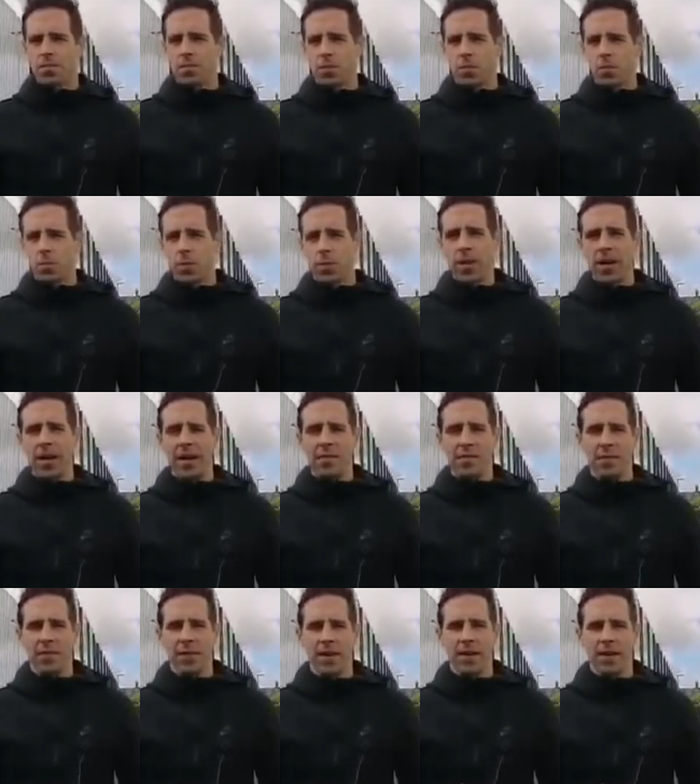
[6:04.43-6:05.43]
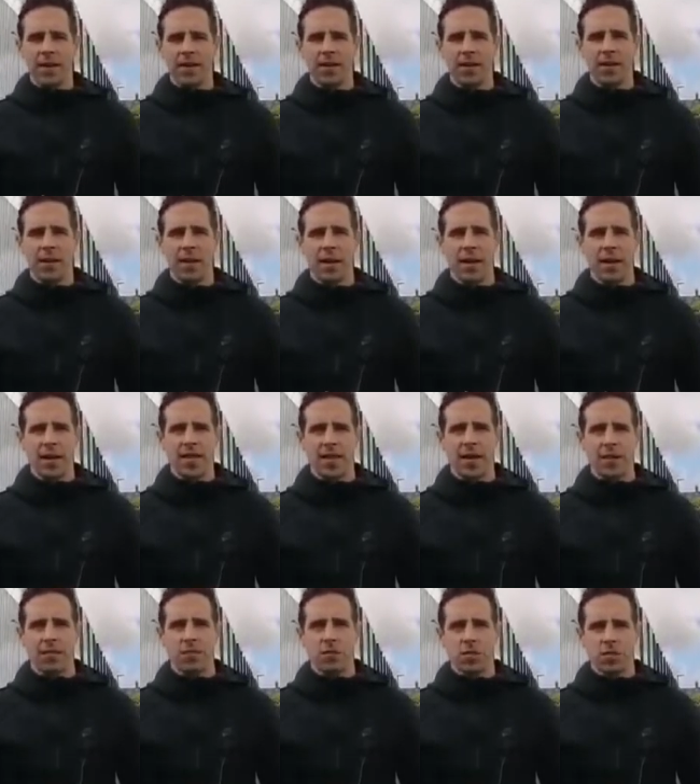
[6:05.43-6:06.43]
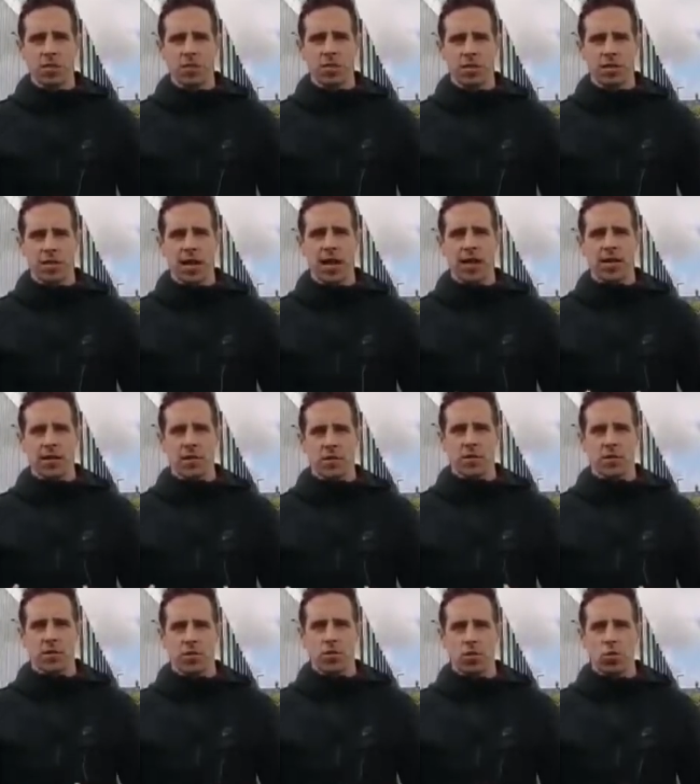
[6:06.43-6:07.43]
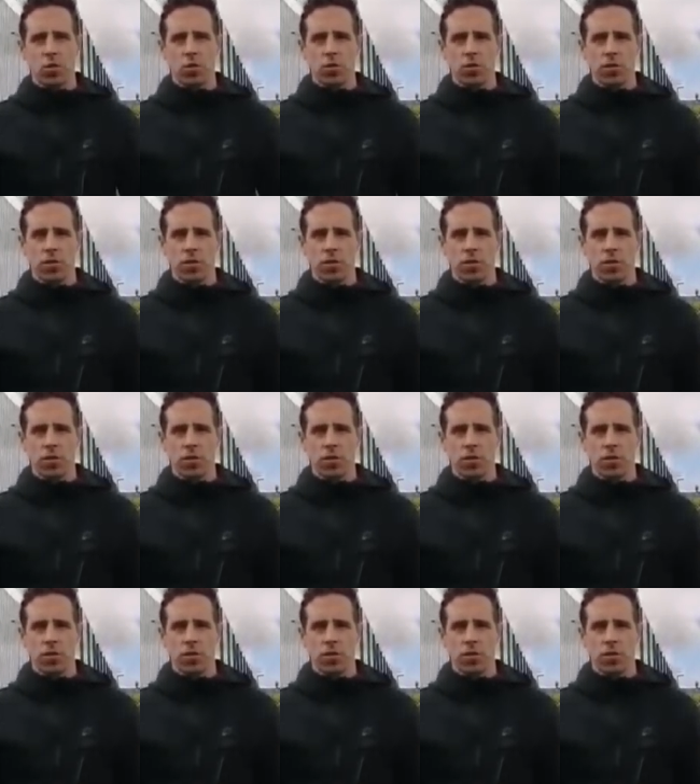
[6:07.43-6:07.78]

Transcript: we beat Linfield, and that was the day that's known